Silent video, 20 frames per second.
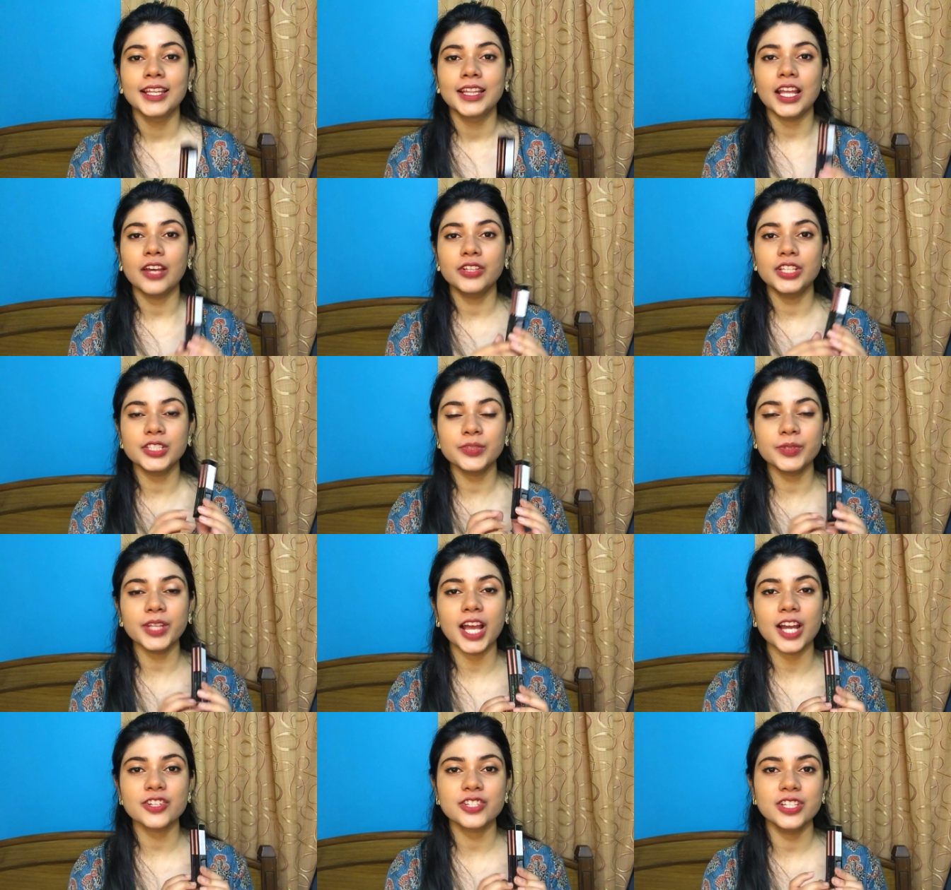Now this
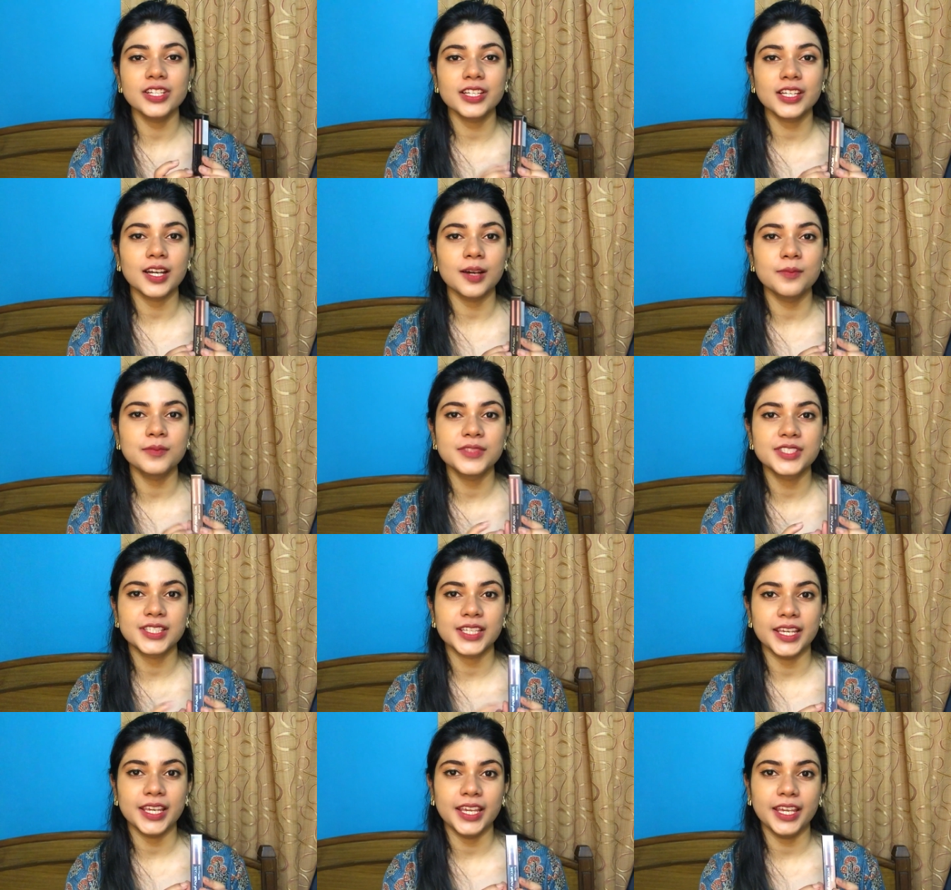one actually
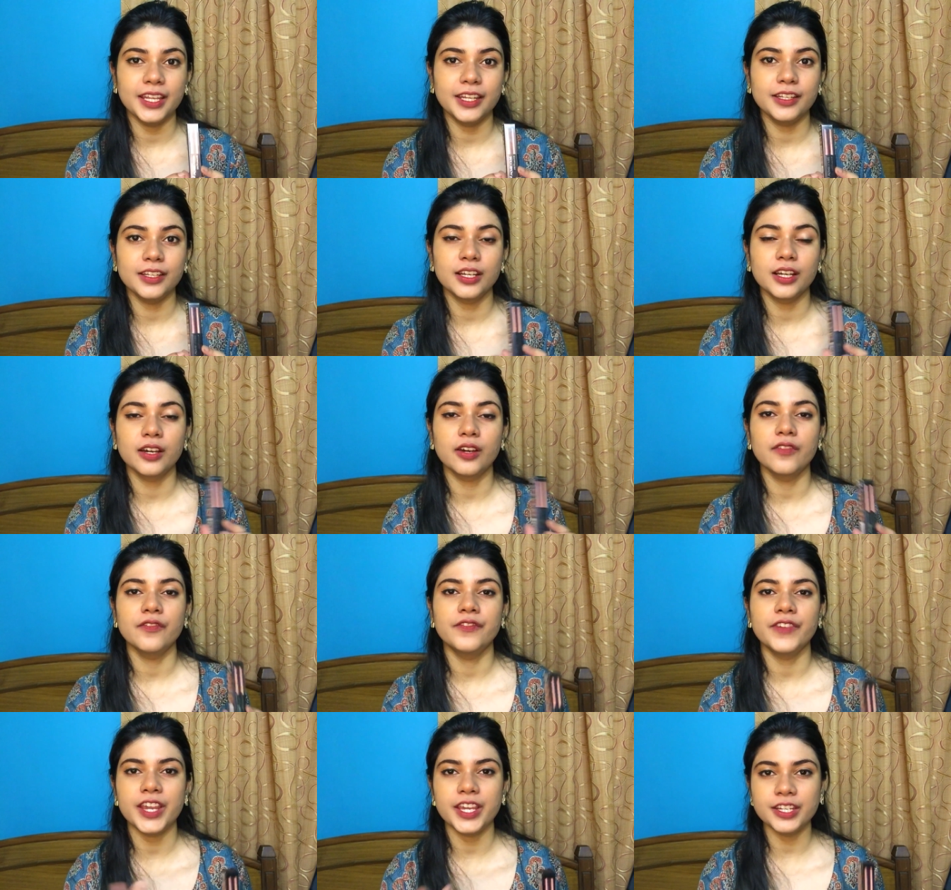comes in
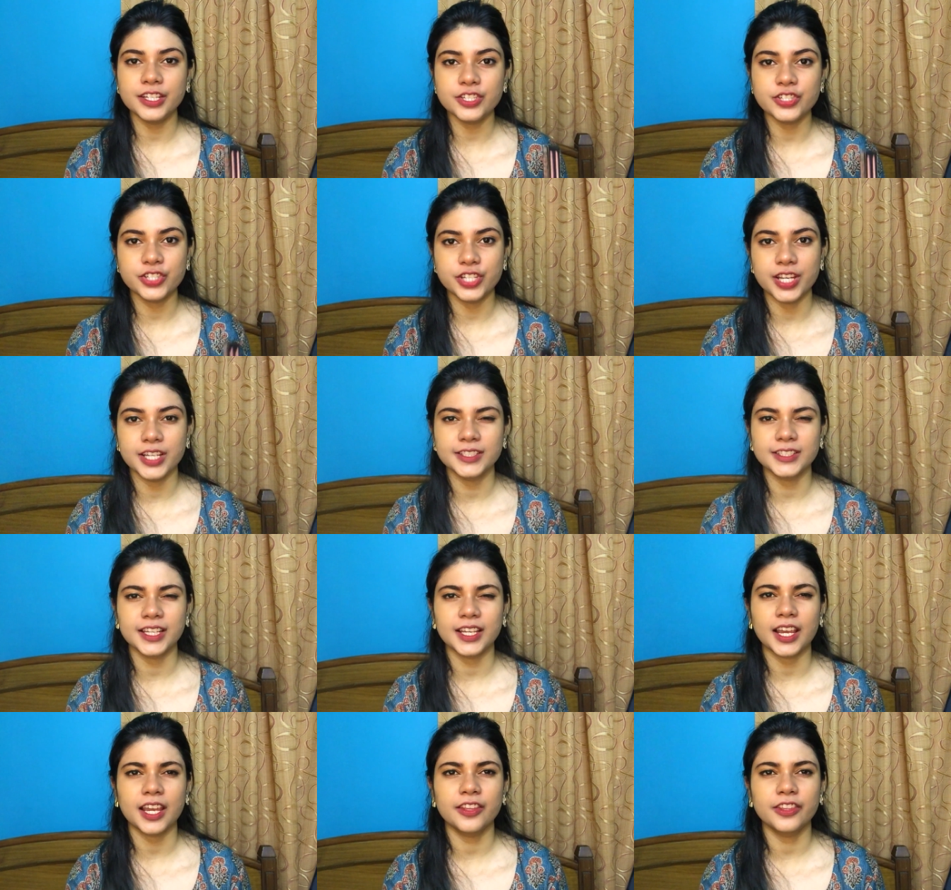various
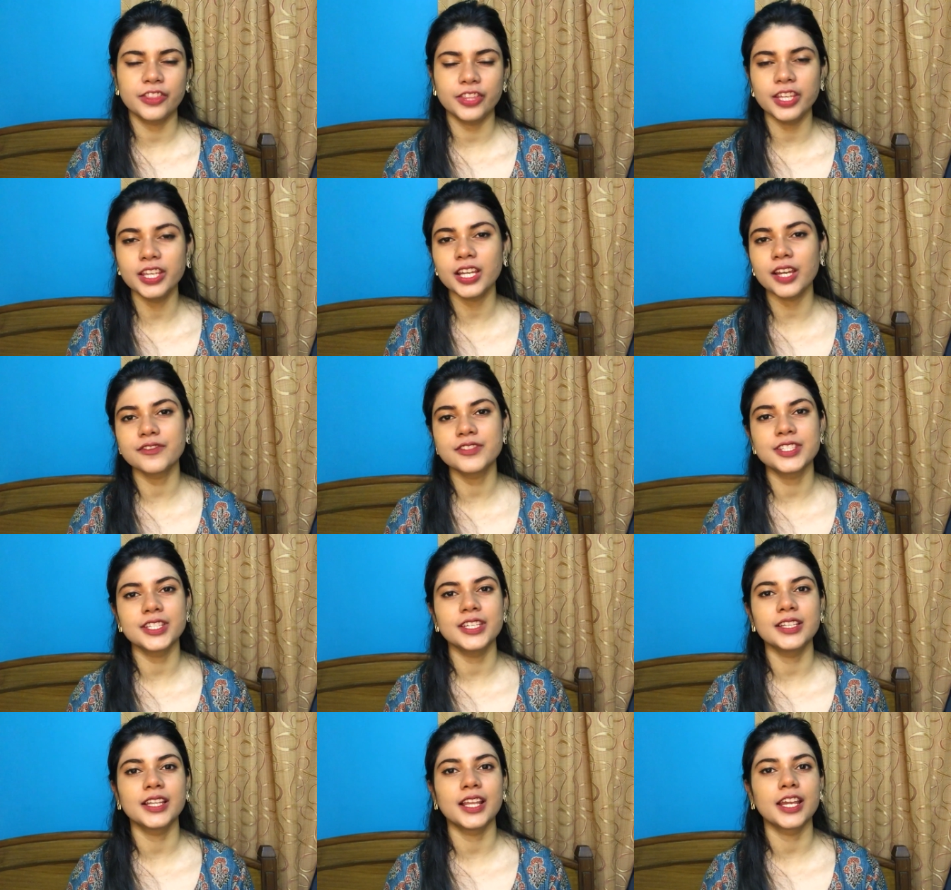shades like I think I've
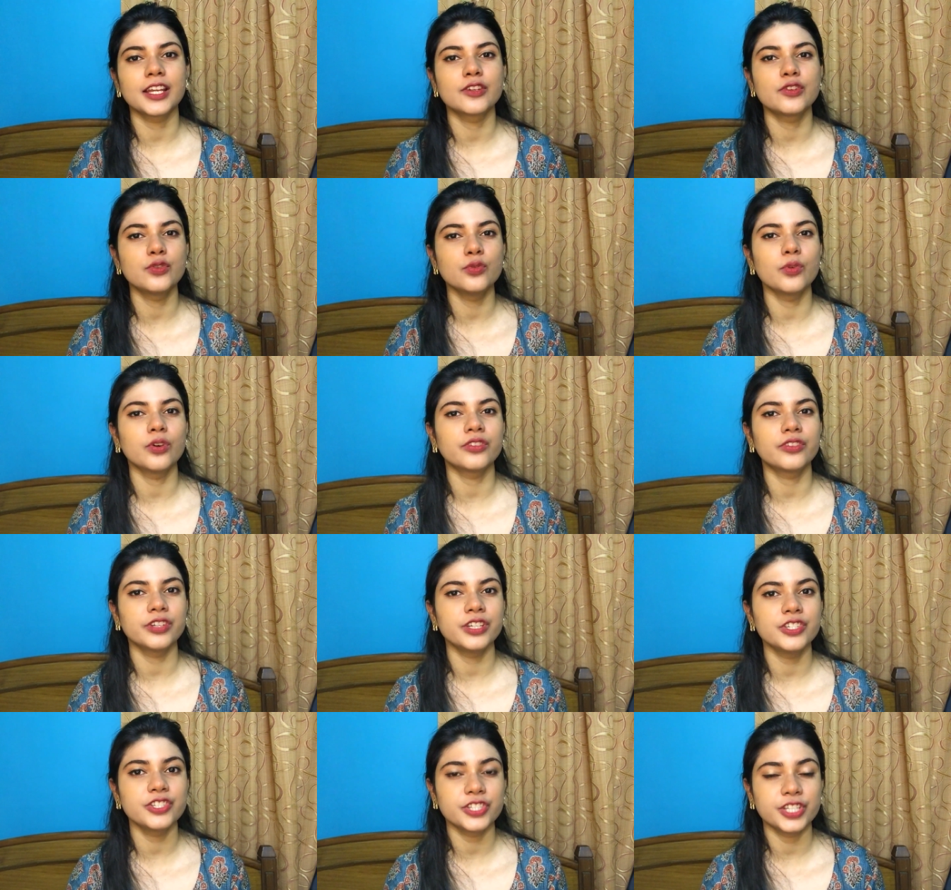seen like 2
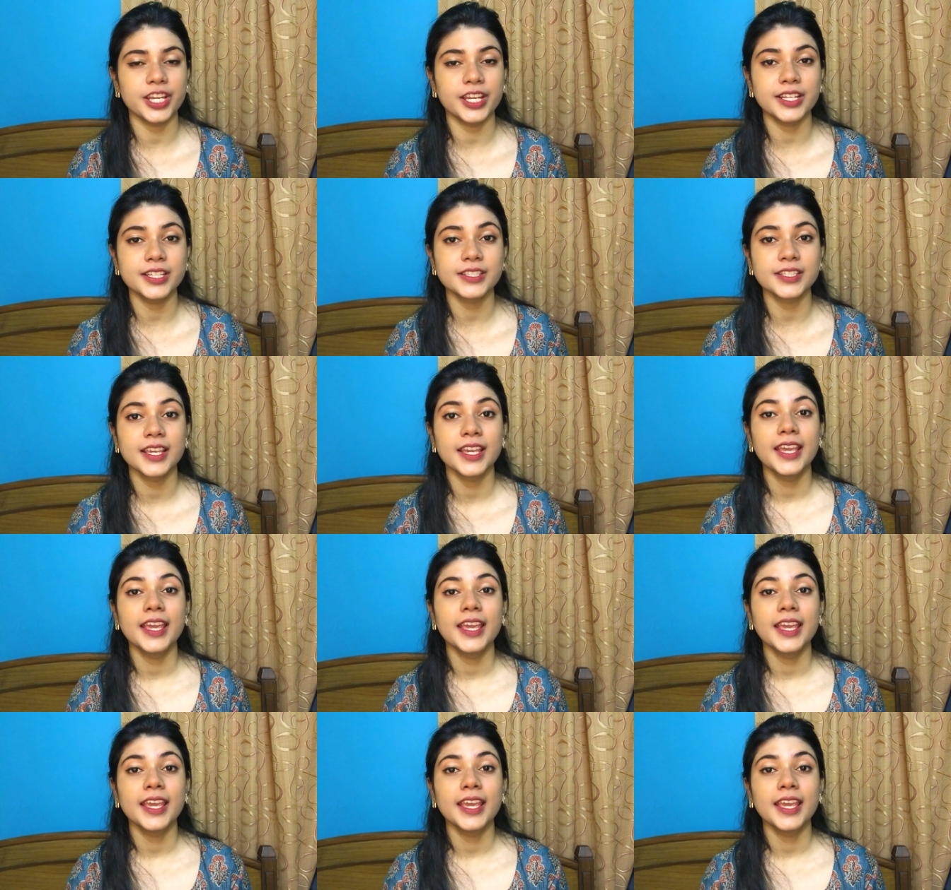or 3 shades